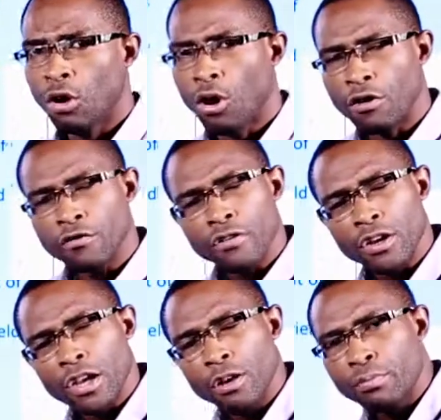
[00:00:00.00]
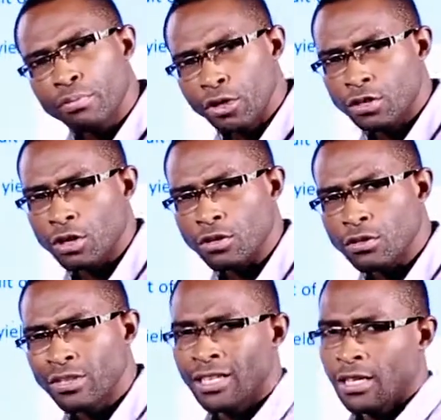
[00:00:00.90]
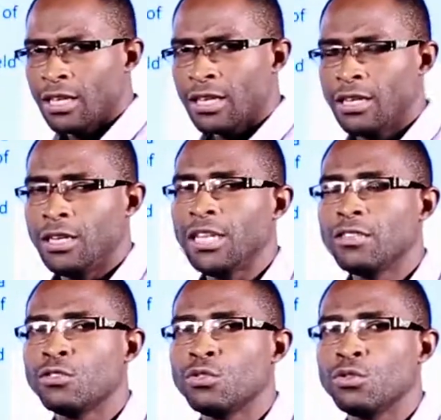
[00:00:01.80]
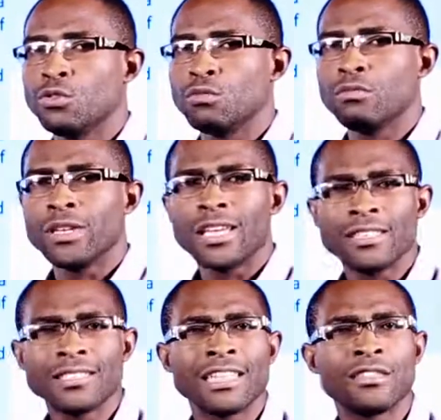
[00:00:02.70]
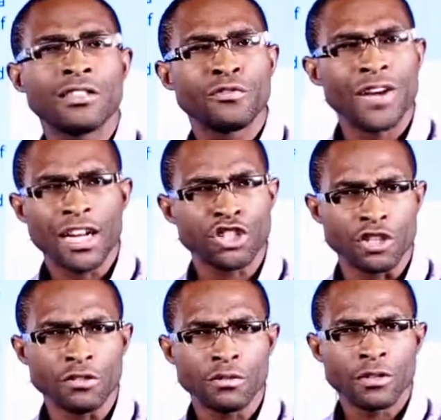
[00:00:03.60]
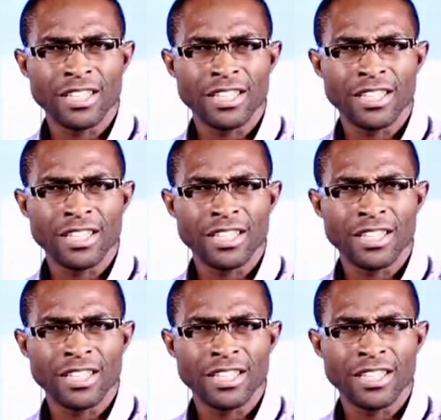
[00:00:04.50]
of a product leads to a satisfaction.